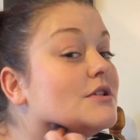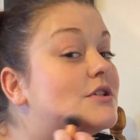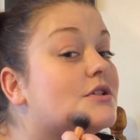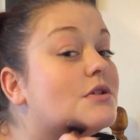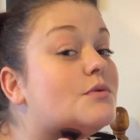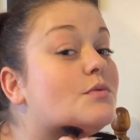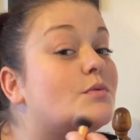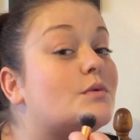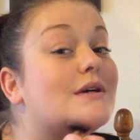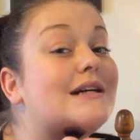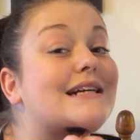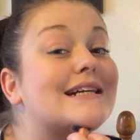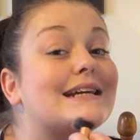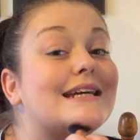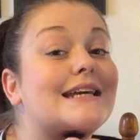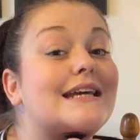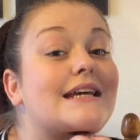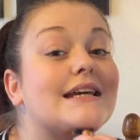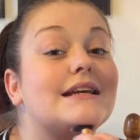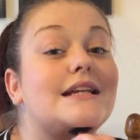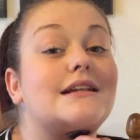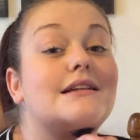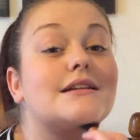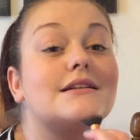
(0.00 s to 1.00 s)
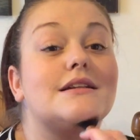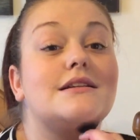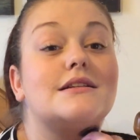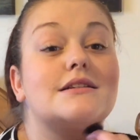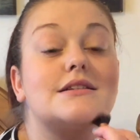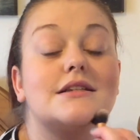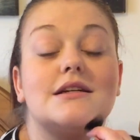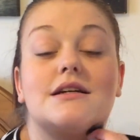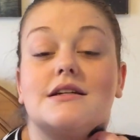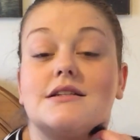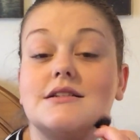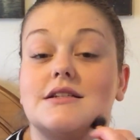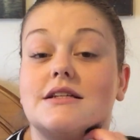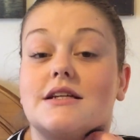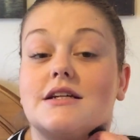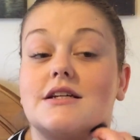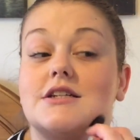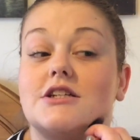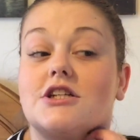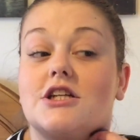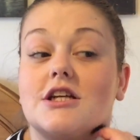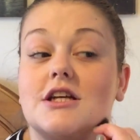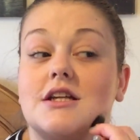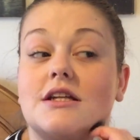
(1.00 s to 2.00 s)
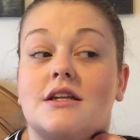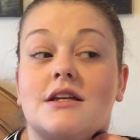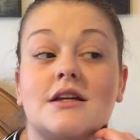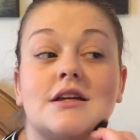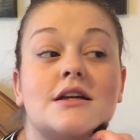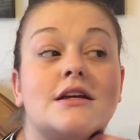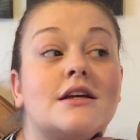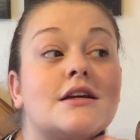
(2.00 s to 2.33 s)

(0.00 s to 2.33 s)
just work it in to under your chin.